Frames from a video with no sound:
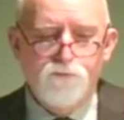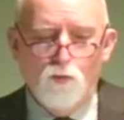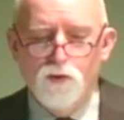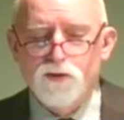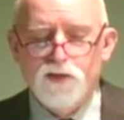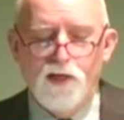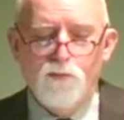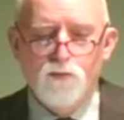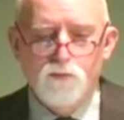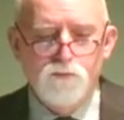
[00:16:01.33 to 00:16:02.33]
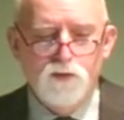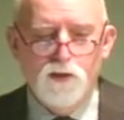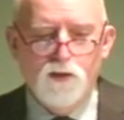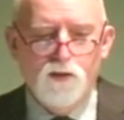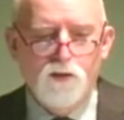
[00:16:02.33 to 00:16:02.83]
For example,
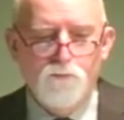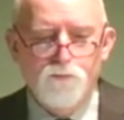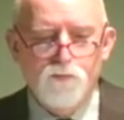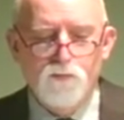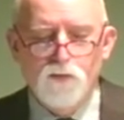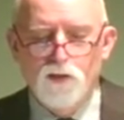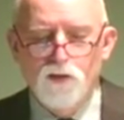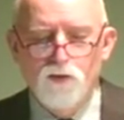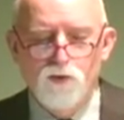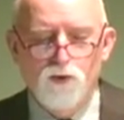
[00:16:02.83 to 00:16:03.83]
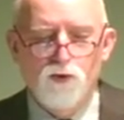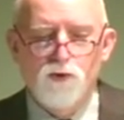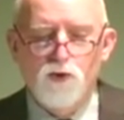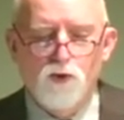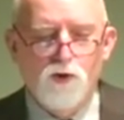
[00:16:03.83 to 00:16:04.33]

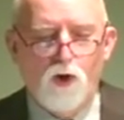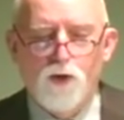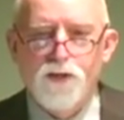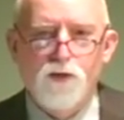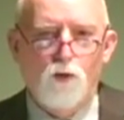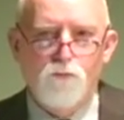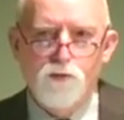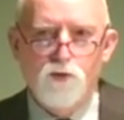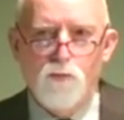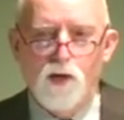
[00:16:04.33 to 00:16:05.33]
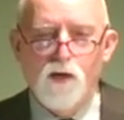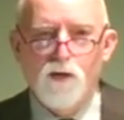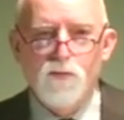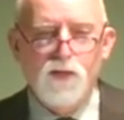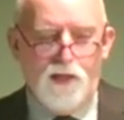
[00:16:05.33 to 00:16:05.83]
you're guardian over your
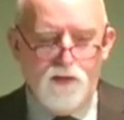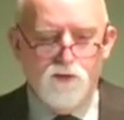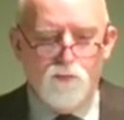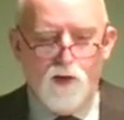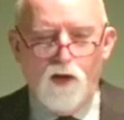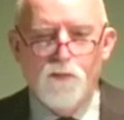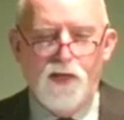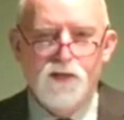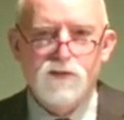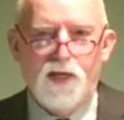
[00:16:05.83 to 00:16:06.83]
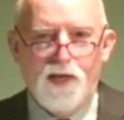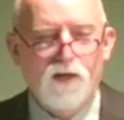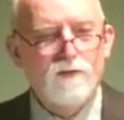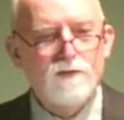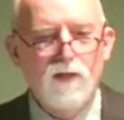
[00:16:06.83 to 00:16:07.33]
mom and your mom has a
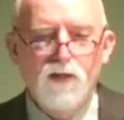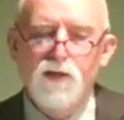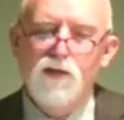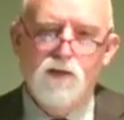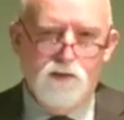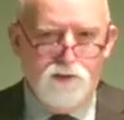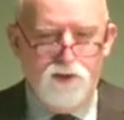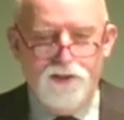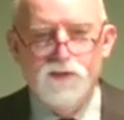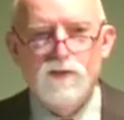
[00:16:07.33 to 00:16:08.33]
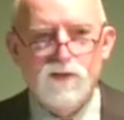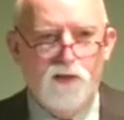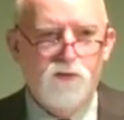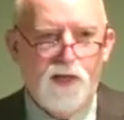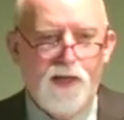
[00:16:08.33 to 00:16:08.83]
house, you need to
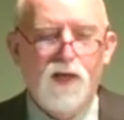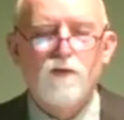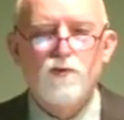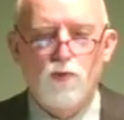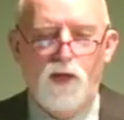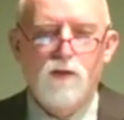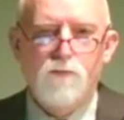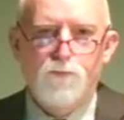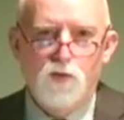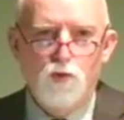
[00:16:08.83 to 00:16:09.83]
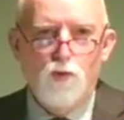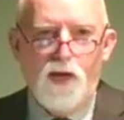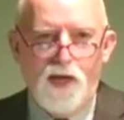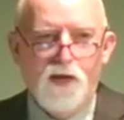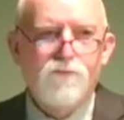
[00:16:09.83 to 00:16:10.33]
sell the house, you
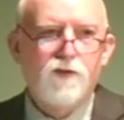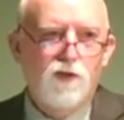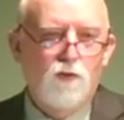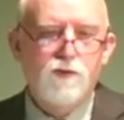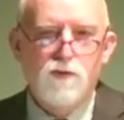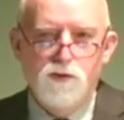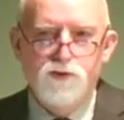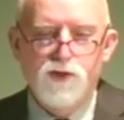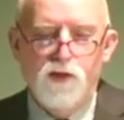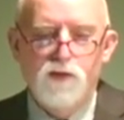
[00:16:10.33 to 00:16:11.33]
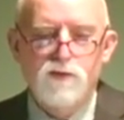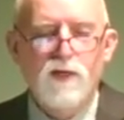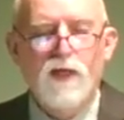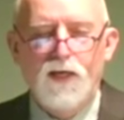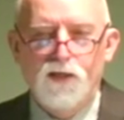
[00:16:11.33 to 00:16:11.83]
have to go to the judge
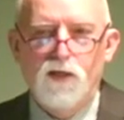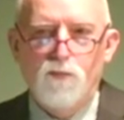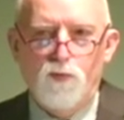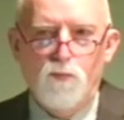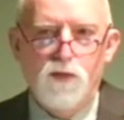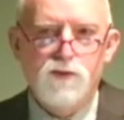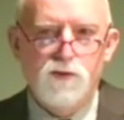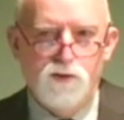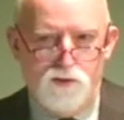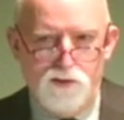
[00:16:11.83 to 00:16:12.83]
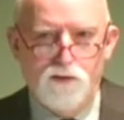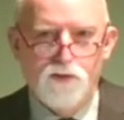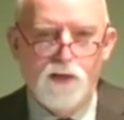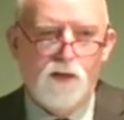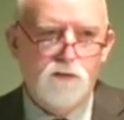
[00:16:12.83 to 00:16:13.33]
and get permission to sell
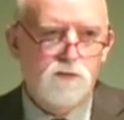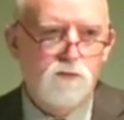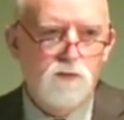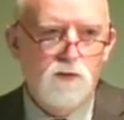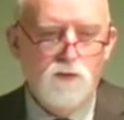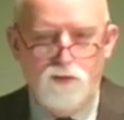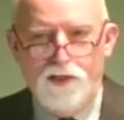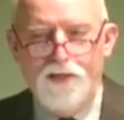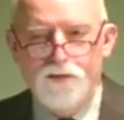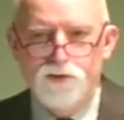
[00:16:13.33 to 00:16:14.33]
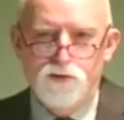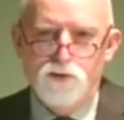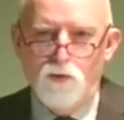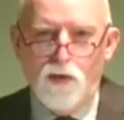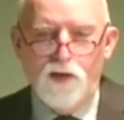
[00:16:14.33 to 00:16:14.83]
the house. You can't
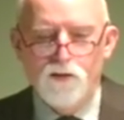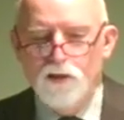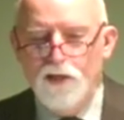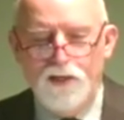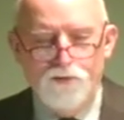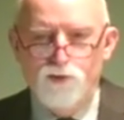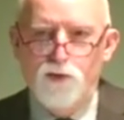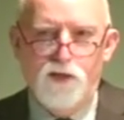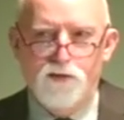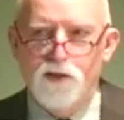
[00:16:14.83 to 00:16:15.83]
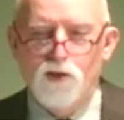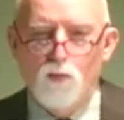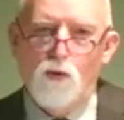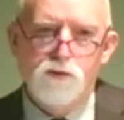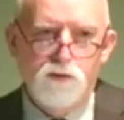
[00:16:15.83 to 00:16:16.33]
just go out and do anything you
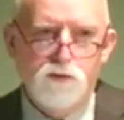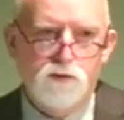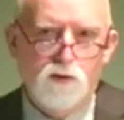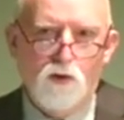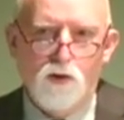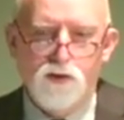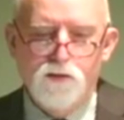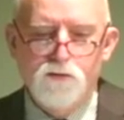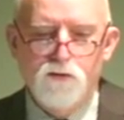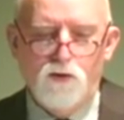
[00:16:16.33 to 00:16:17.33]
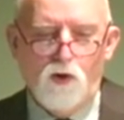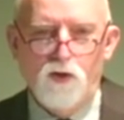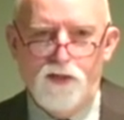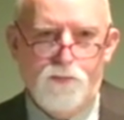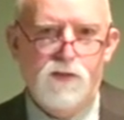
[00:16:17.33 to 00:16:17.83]
want to as a guardian. There are
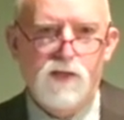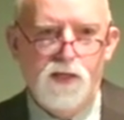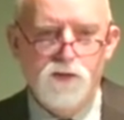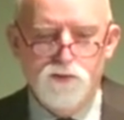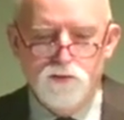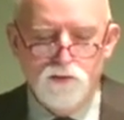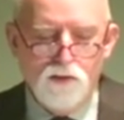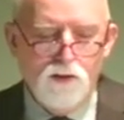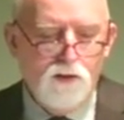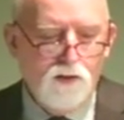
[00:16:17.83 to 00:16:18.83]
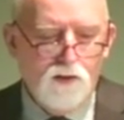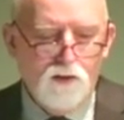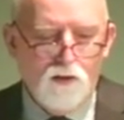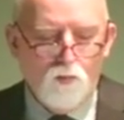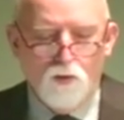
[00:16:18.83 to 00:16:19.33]
limitations
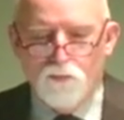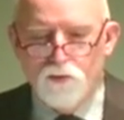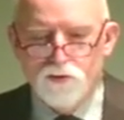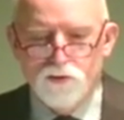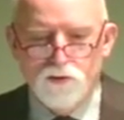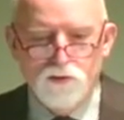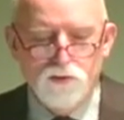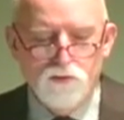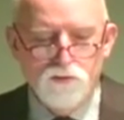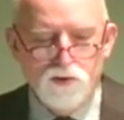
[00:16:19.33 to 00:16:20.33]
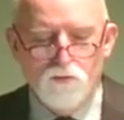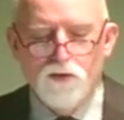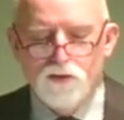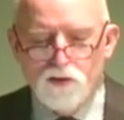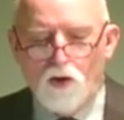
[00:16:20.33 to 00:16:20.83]
on what a person can do. So
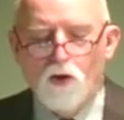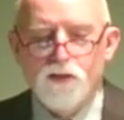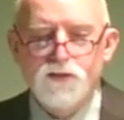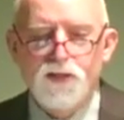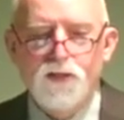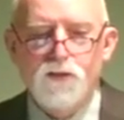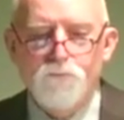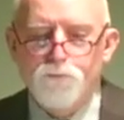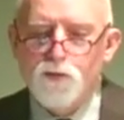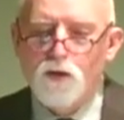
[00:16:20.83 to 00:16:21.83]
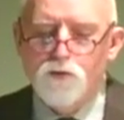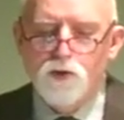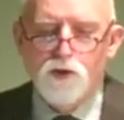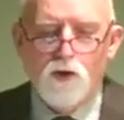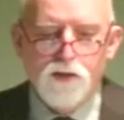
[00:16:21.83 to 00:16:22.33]
it's all intended
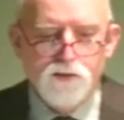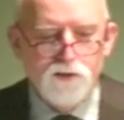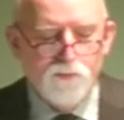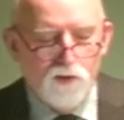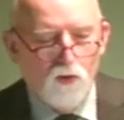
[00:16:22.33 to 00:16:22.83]
under guardianship.